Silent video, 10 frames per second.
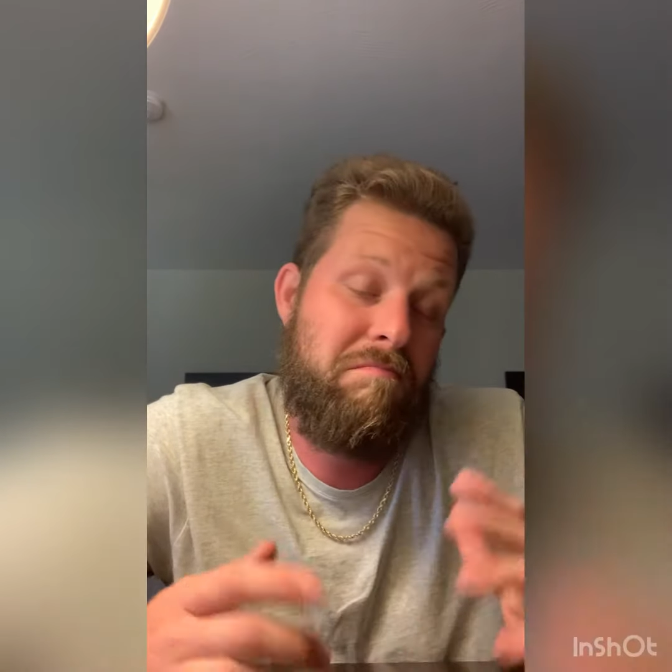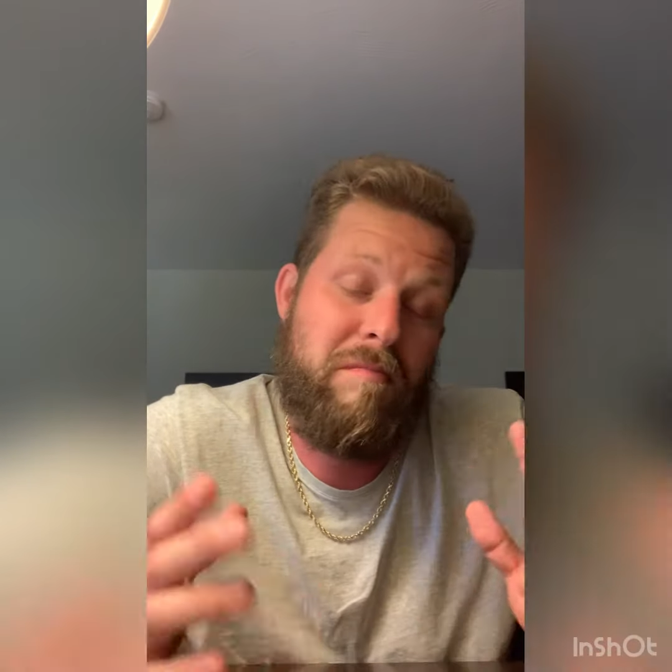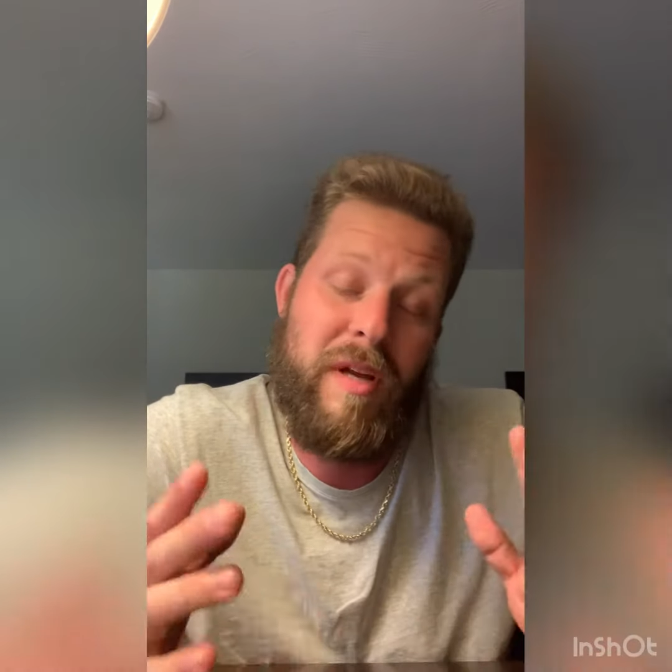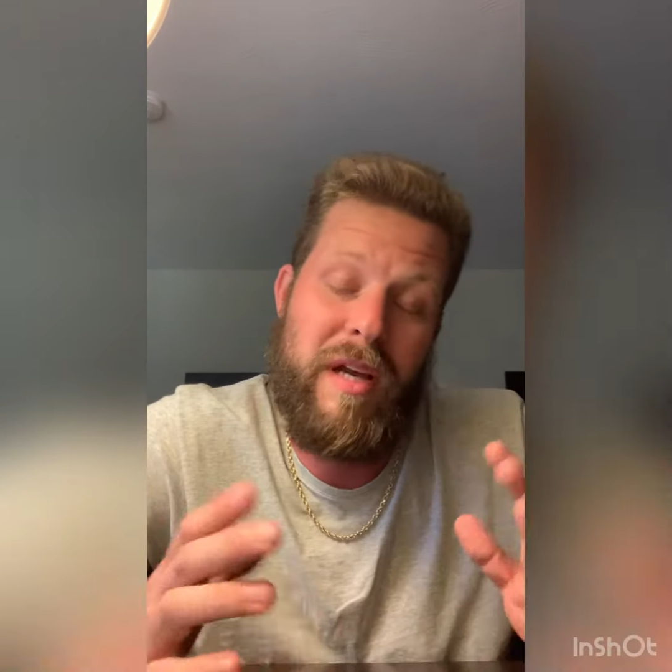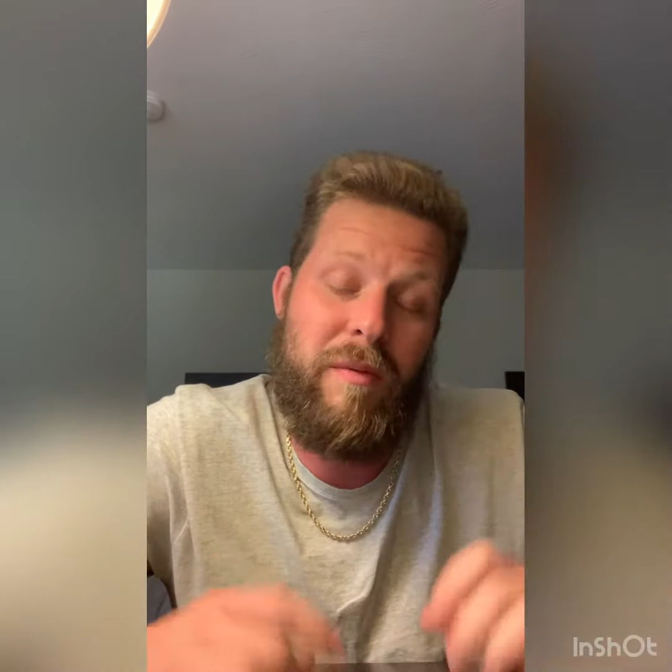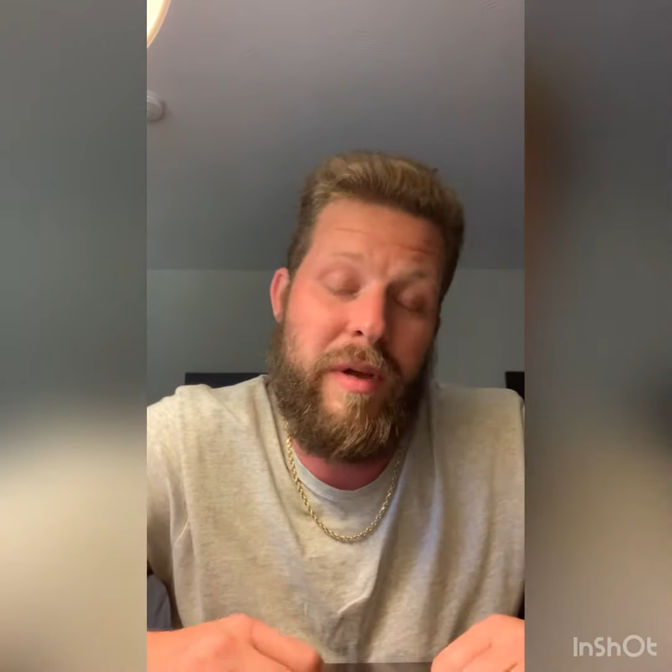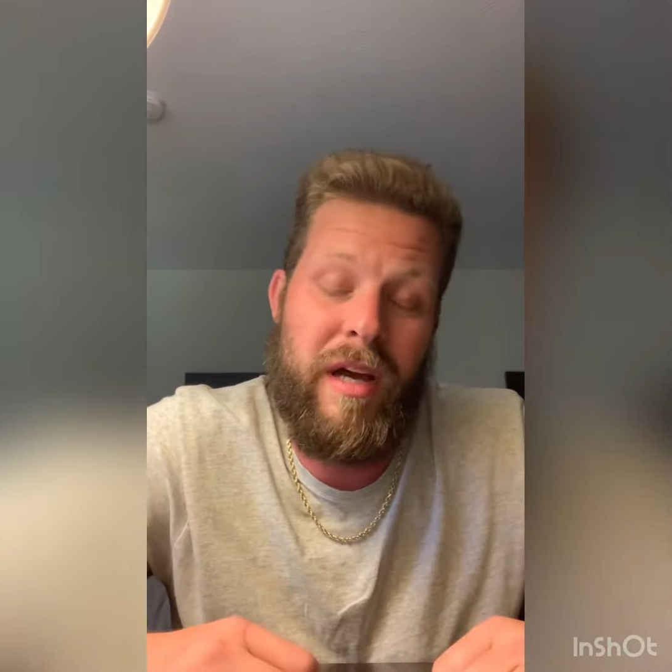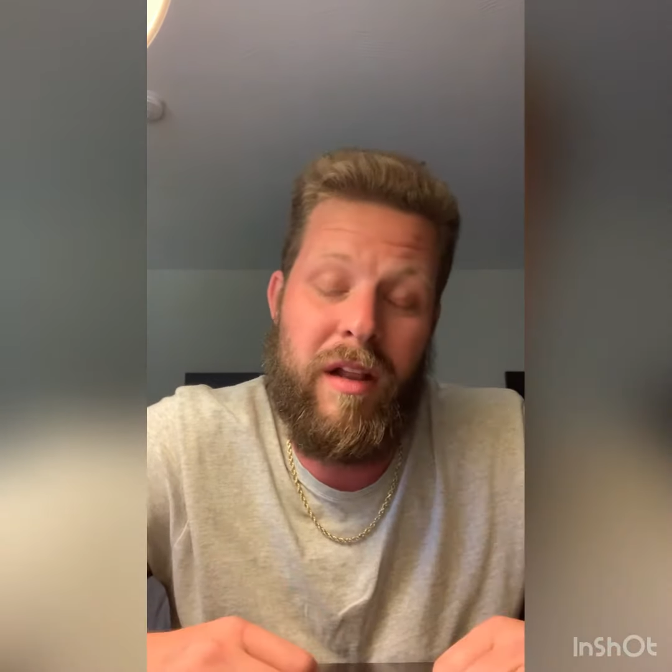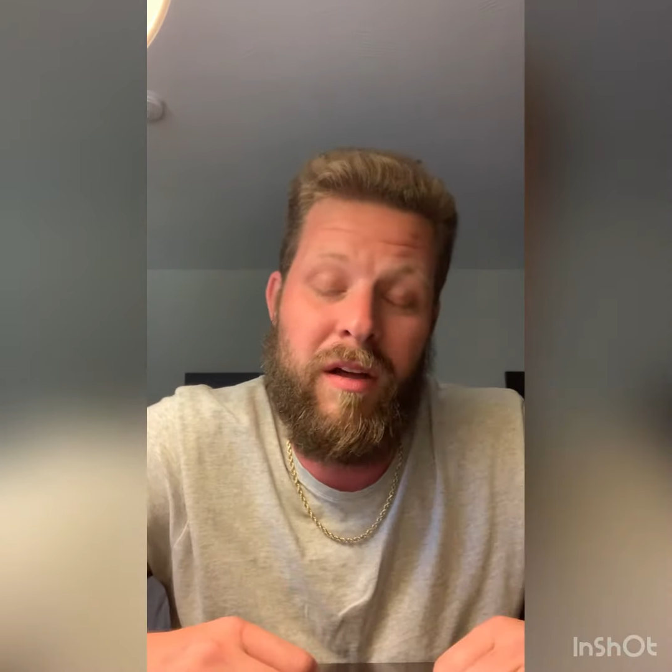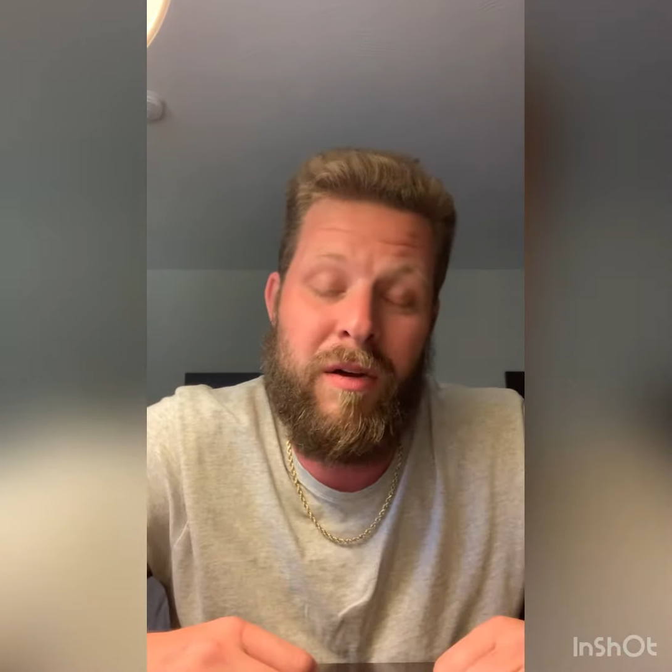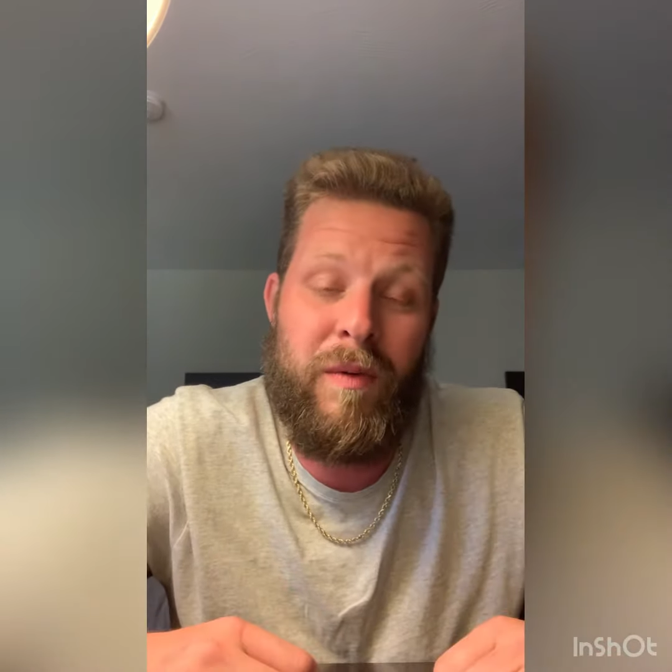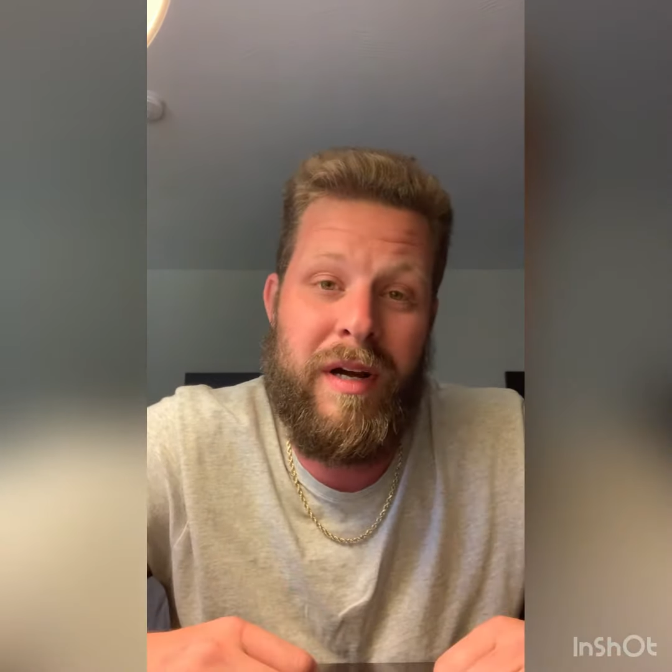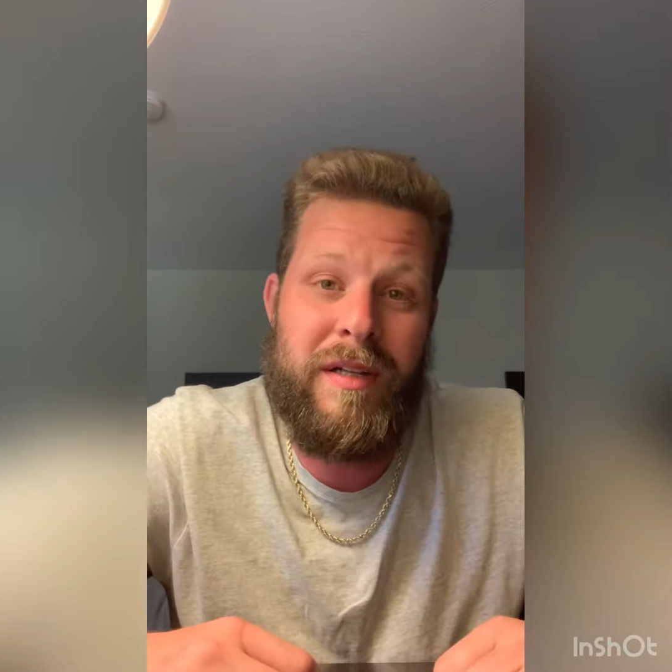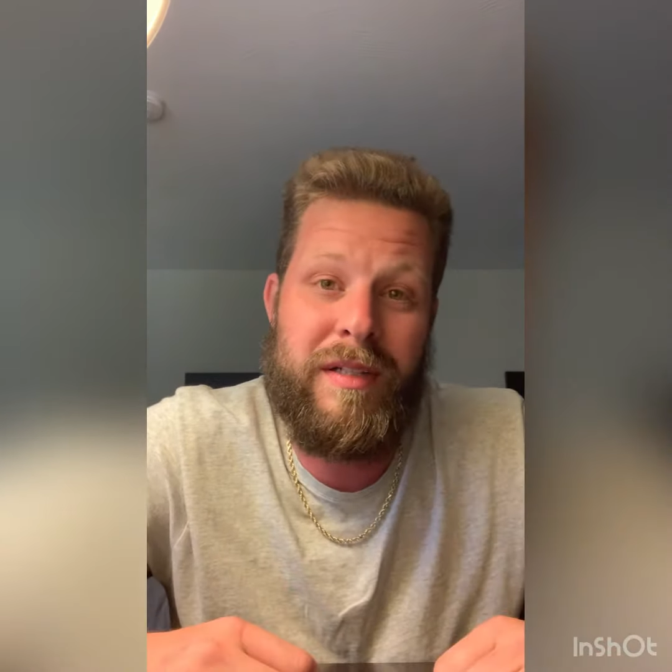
we got along well,